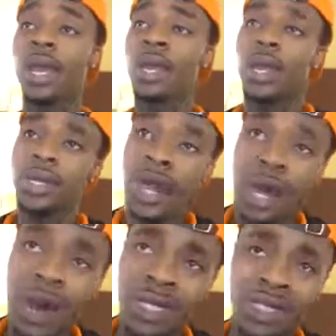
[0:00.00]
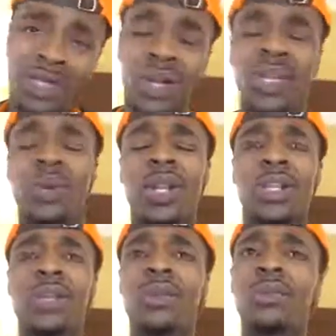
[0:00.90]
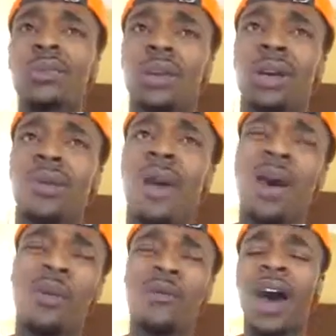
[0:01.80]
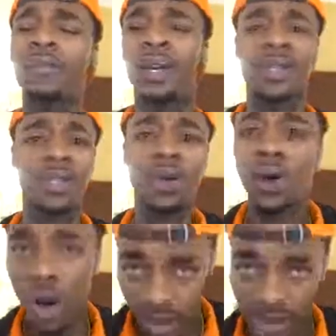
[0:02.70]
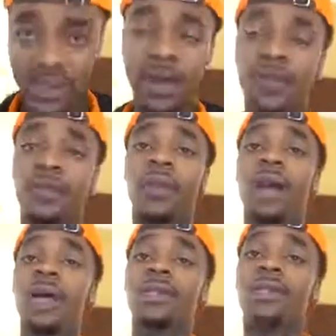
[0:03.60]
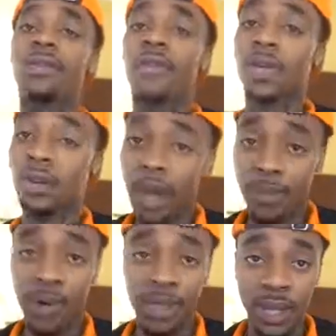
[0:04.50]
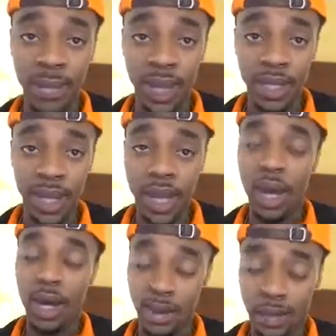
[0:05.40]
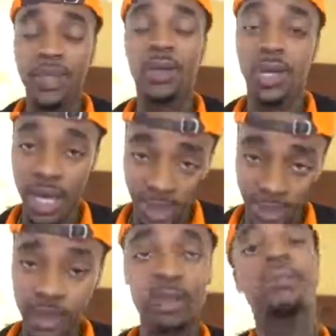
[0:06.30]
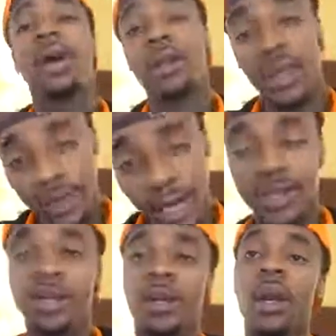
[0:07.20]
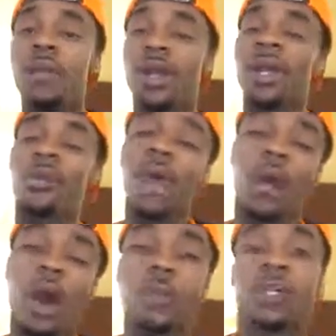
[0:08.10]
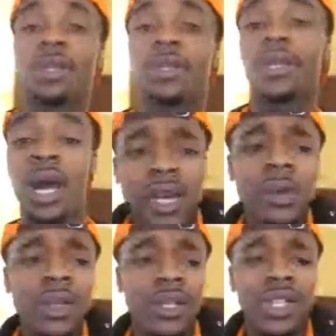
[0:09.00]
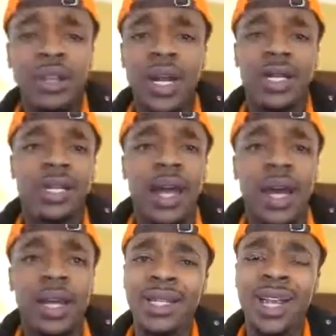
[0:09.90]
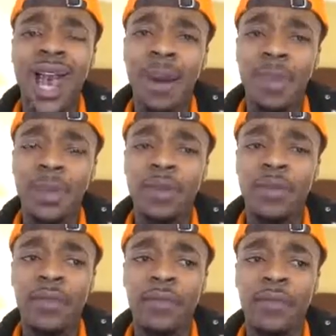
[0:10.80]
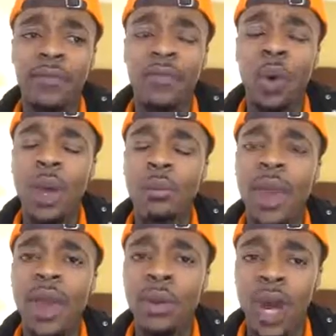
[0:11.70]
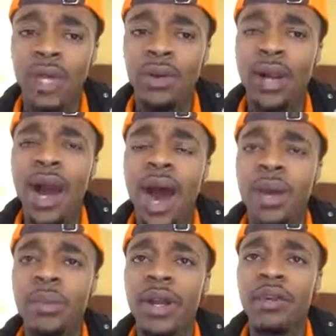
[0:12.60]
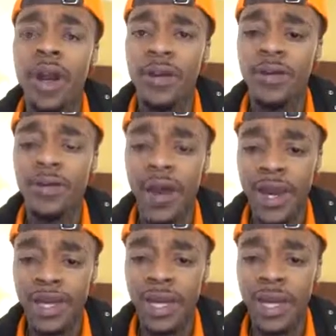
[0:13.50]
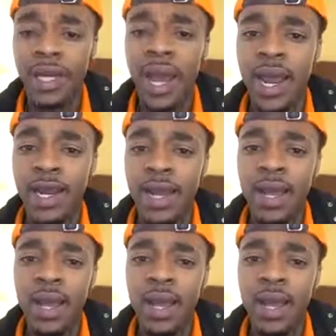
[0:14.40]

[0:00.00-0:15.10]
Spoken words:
Okay, now I just turned 22 about 5 months ago, August 7th. If you guys did forget my birthday, man, it's okay. Better luck next year. But anyway, all jokes aside, it was a strange night. This happened on the Floyd Mayweather and Conor McGregor fight night.